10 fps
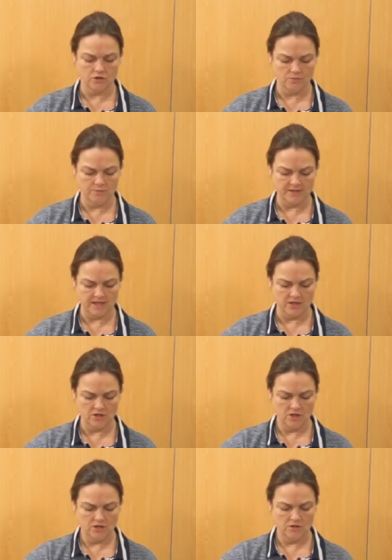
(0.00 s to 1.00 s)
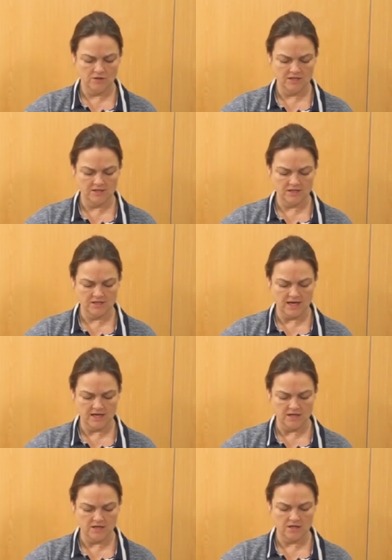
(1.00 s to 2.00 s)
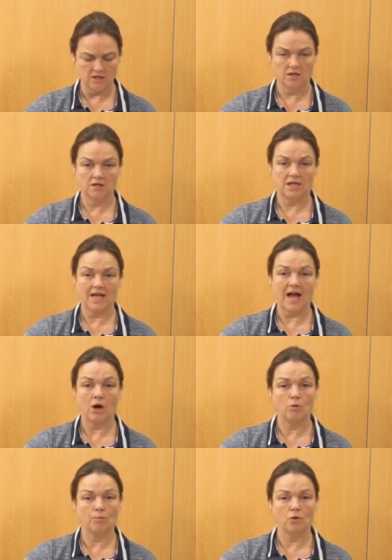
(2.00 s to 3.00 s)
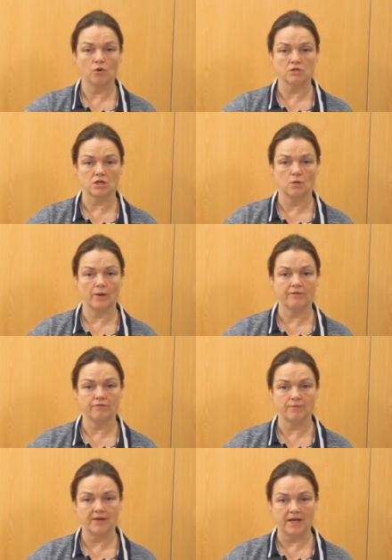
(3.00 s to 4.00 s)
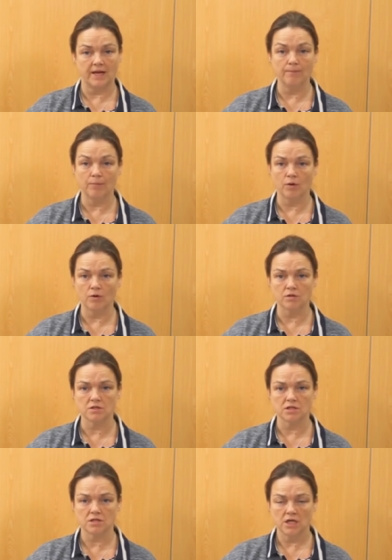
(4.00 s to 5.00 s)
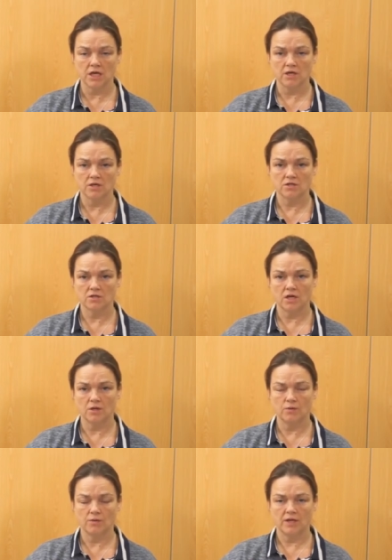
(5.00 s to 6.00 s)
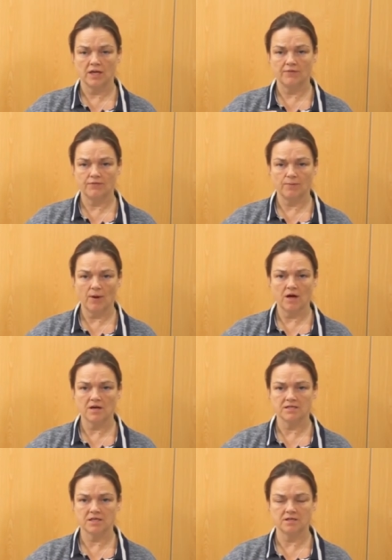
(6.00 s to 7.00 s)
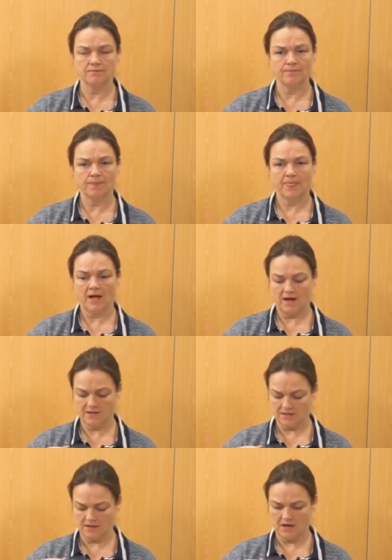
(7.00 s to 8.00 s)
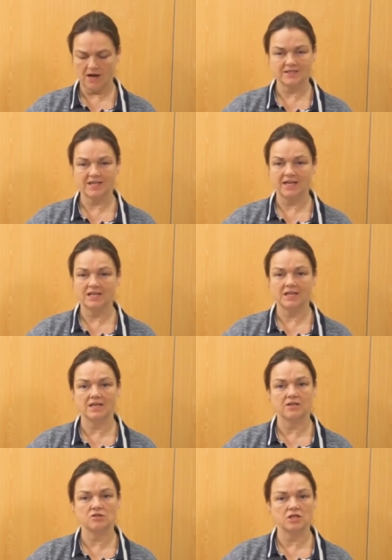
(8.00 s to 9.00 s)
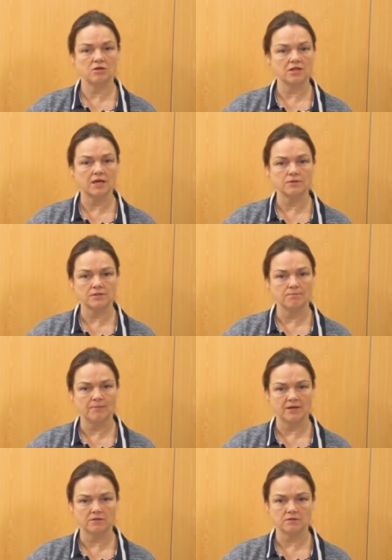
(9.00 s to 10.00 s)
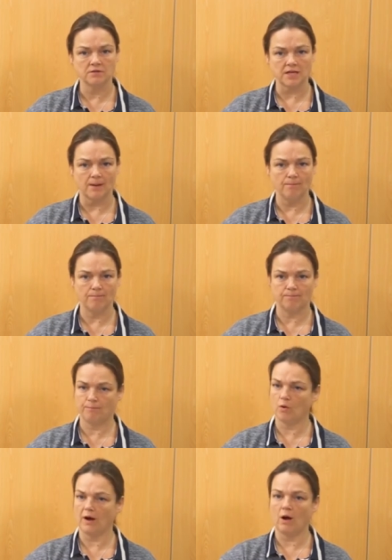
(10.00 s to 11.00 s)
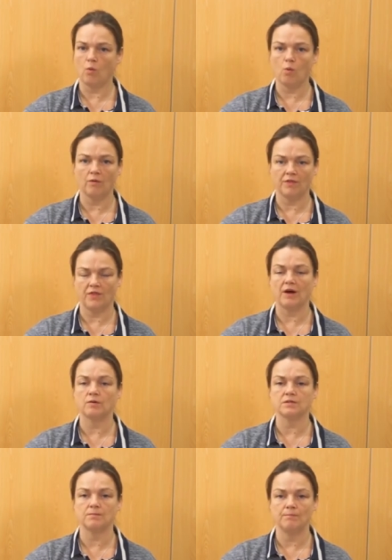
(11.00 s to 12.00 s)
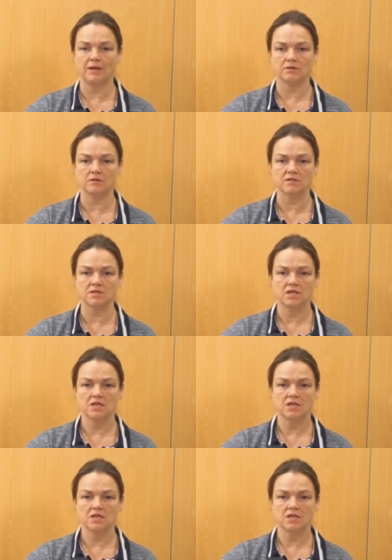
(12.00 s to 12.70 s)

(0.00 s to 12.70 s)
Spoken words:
numbers in, you need to take the output away from the input. So if the person had taken in 2,000 mils and put out 1,000 mils,